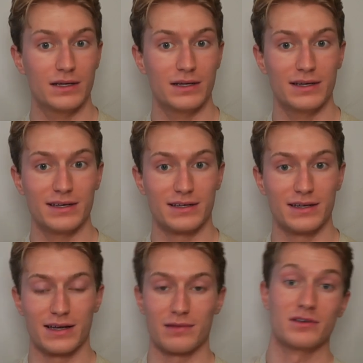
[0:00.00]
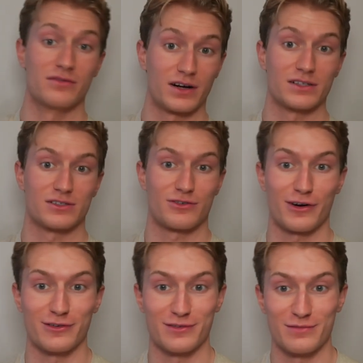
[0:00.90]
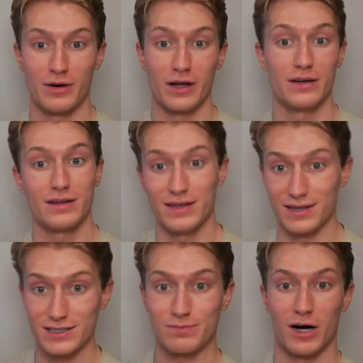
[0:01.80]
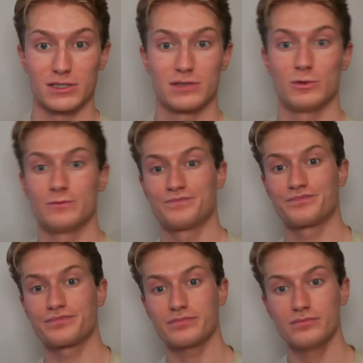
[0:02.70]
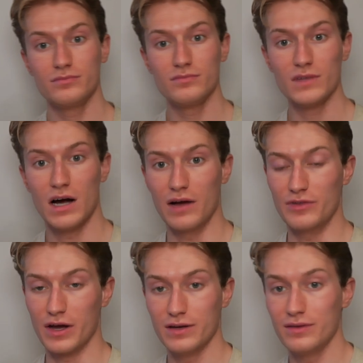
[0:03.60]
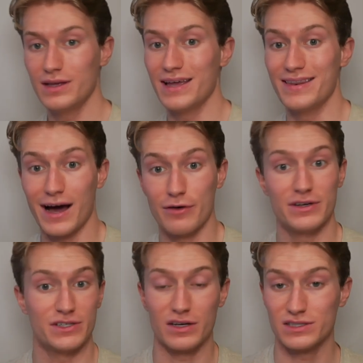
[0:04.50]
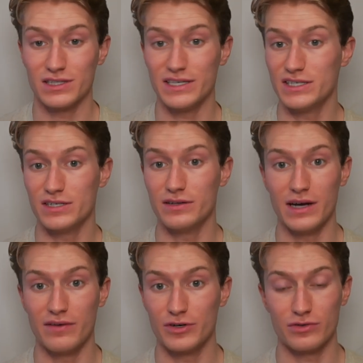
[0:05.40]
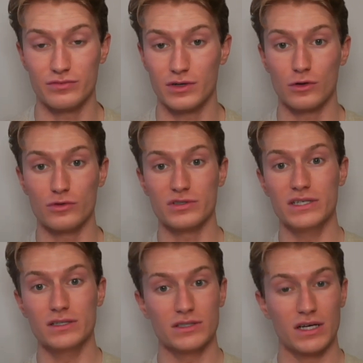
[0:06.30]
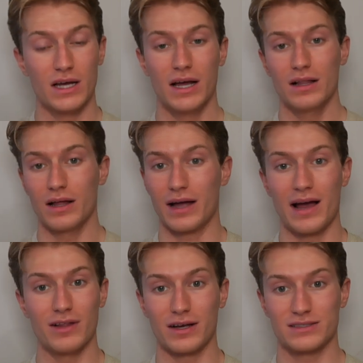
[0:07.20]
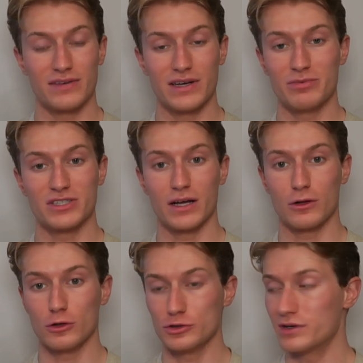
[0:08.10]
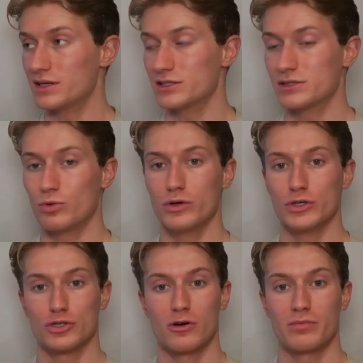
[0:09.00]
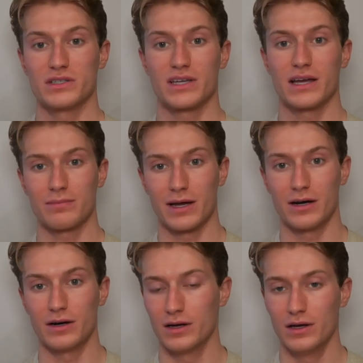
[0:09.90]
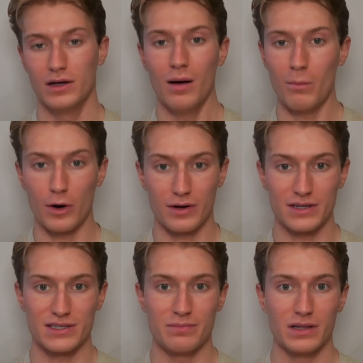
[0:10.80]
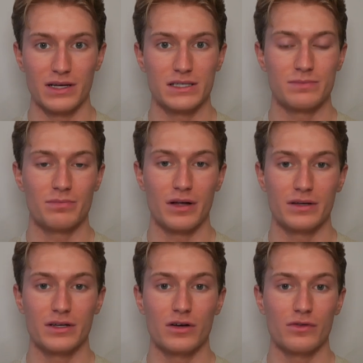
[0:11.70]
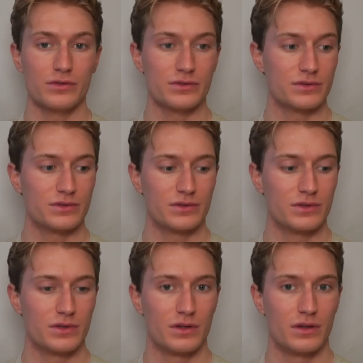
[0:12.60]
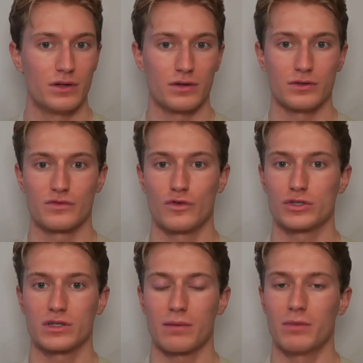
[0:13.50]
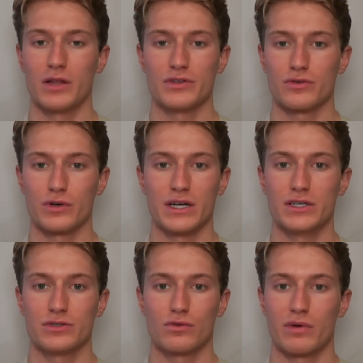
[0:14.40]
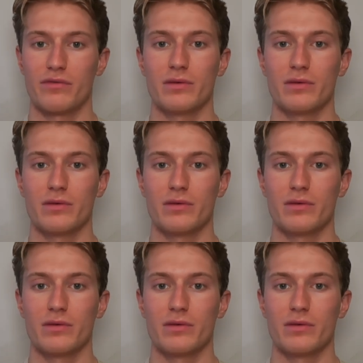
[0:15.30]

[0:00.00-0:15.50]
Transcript: it it can be a fucking struggle, but it is possible. I've done it, and now it is honestly easier than ever to, to close deals. Like I have like a 70% close rate at this point. Short rate's getting better. Marketing's in place, but you know those th- those first like months or years or whatever it